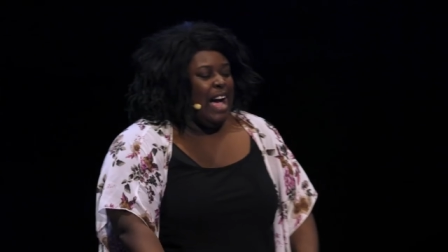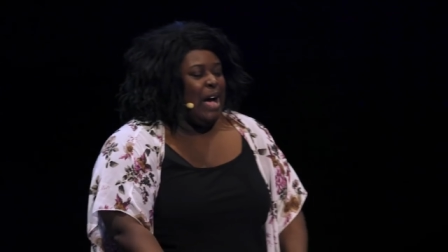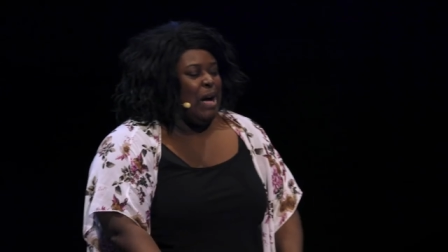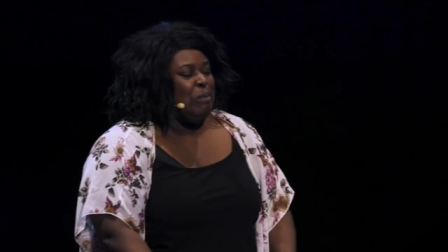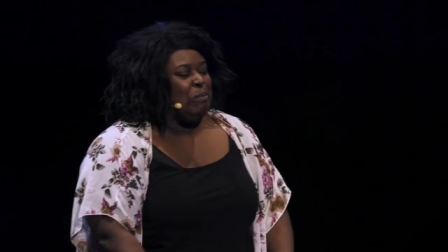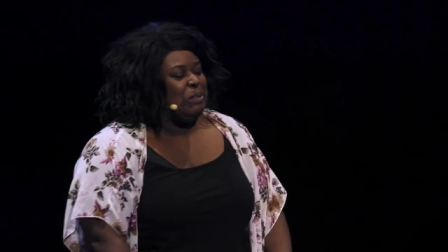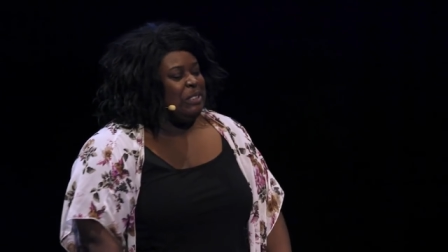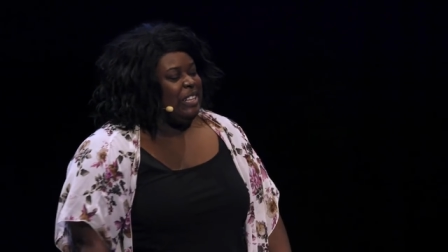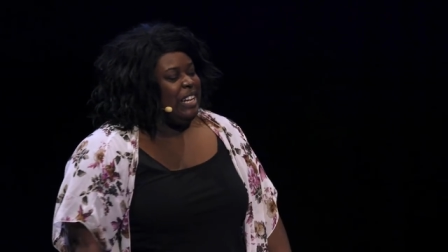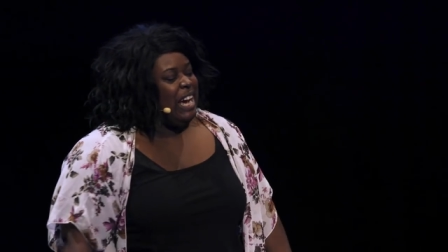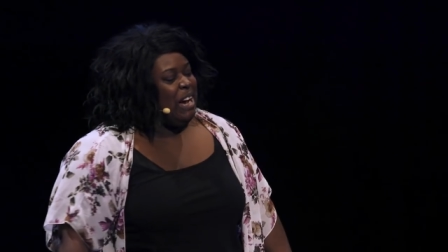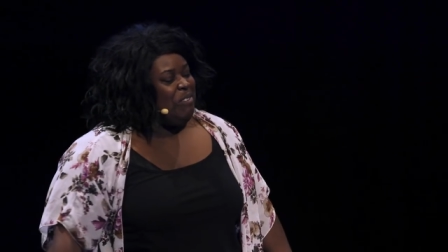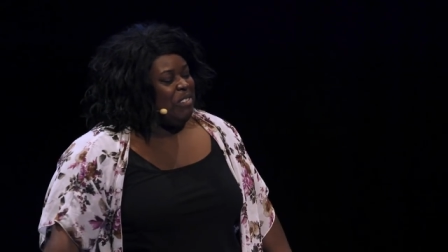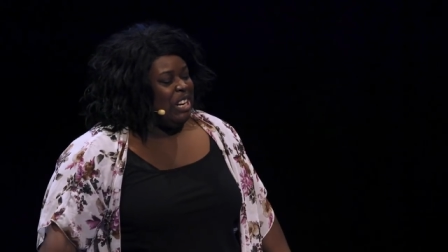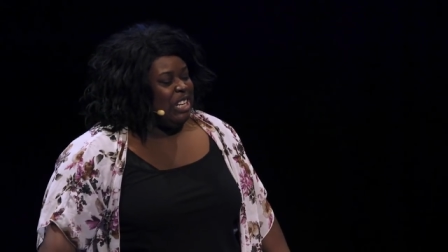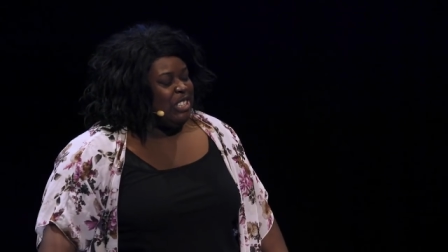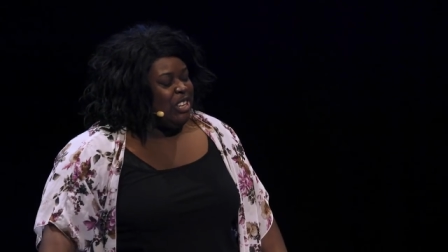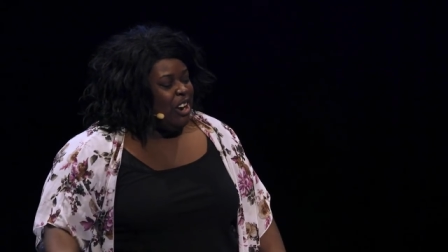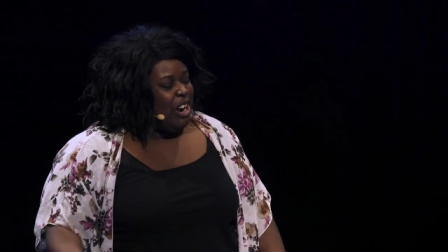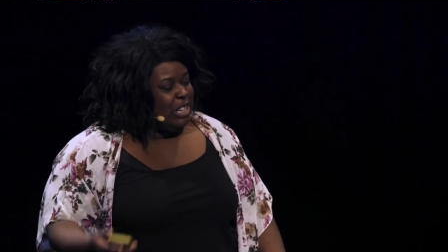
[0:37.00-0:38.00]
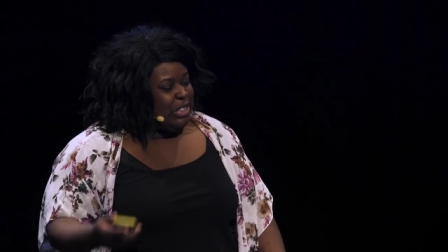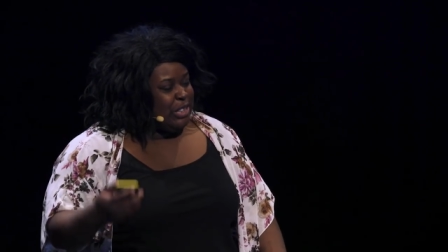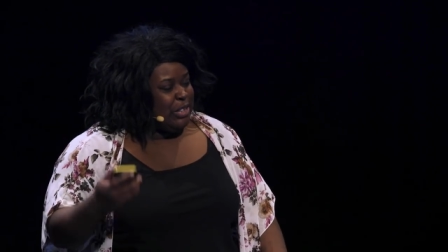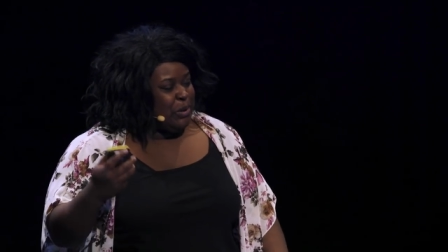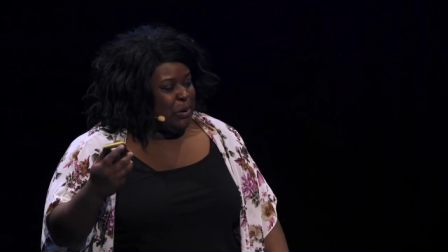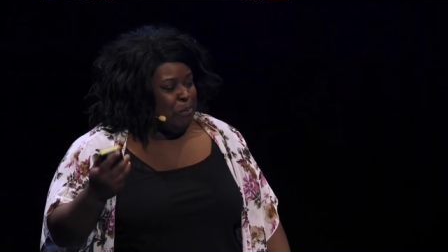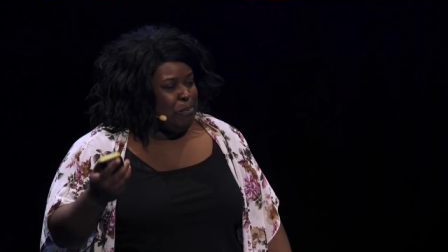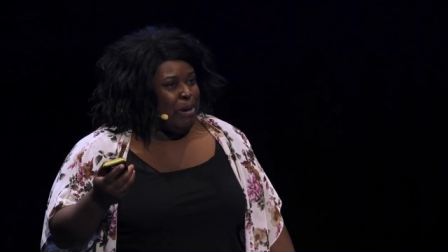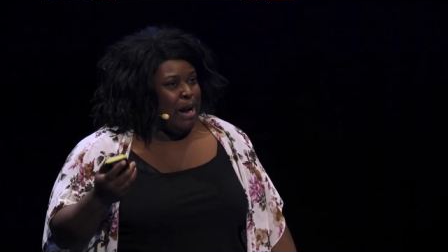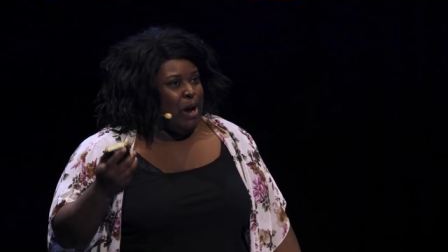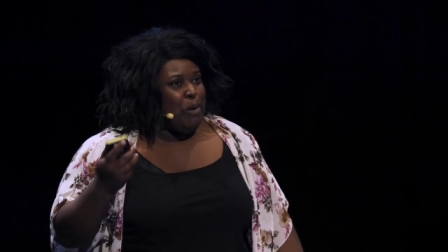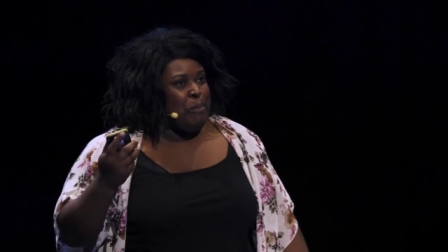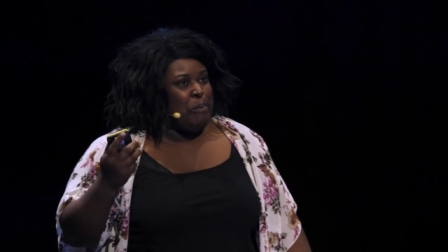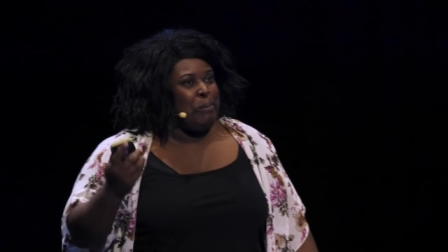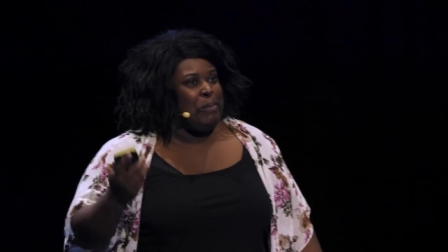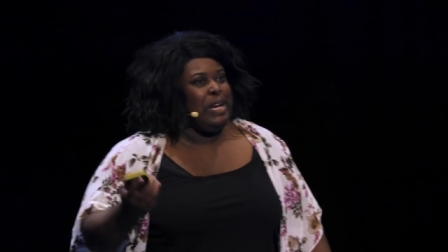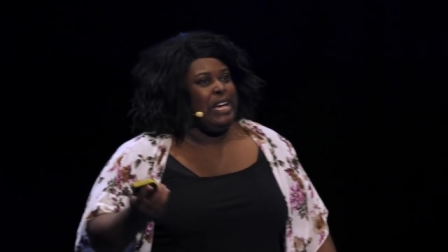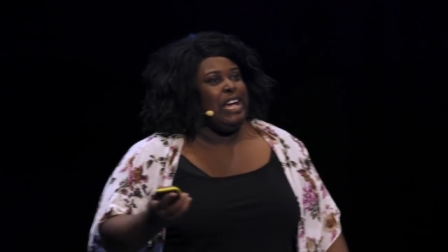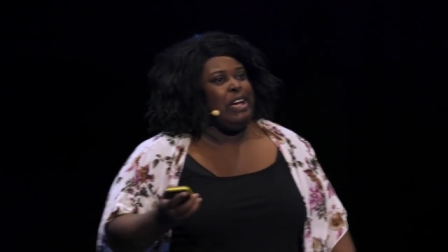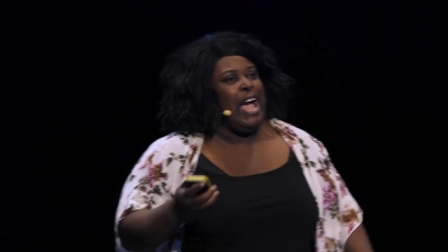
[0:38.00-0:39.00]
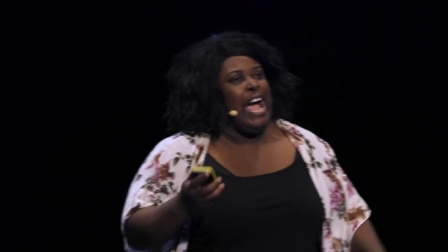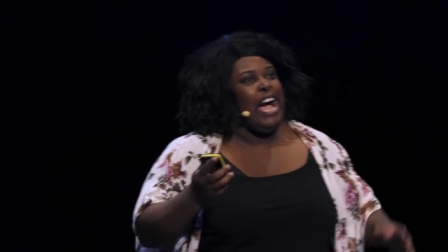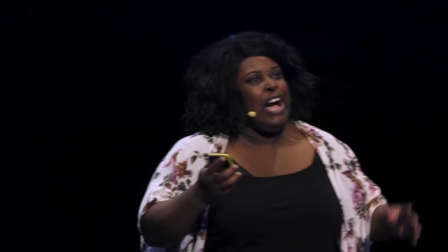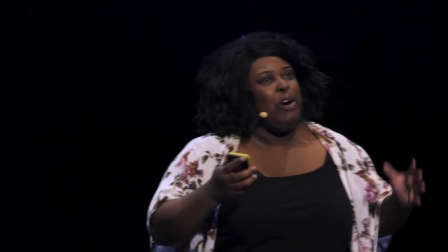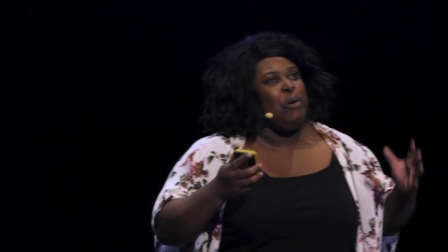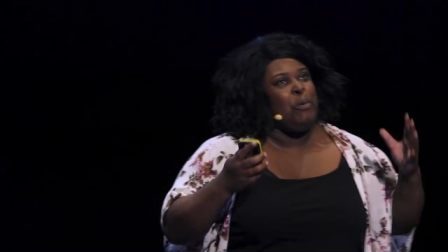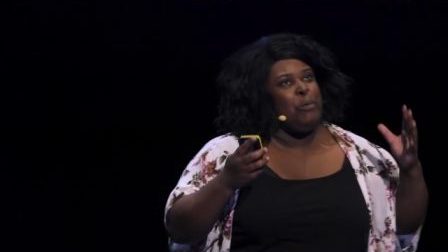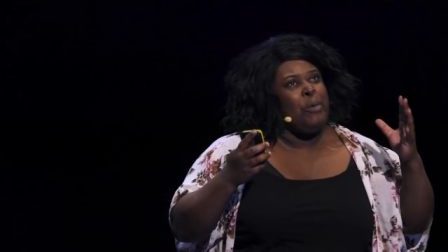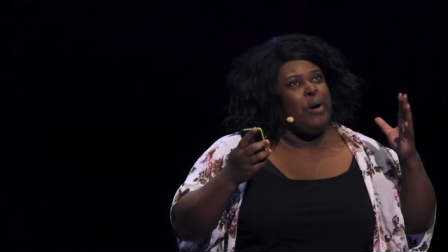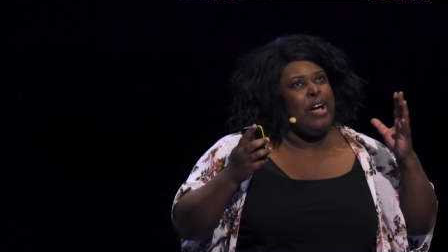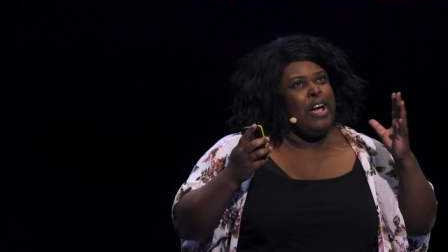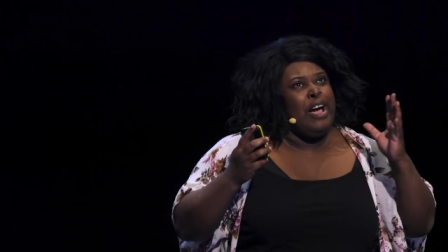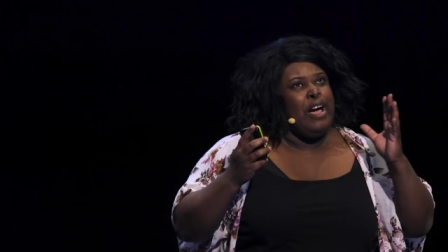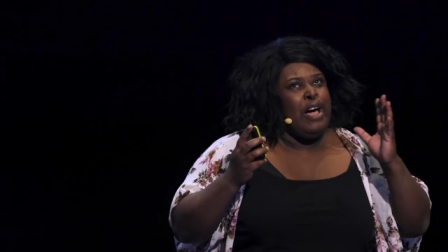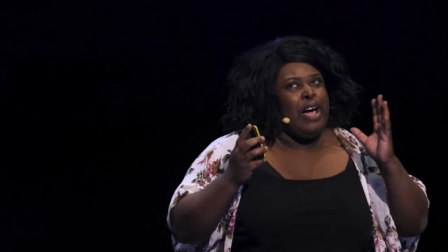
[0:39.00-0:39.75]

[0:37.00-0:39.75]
So yeah, I'm gonna talk to you about how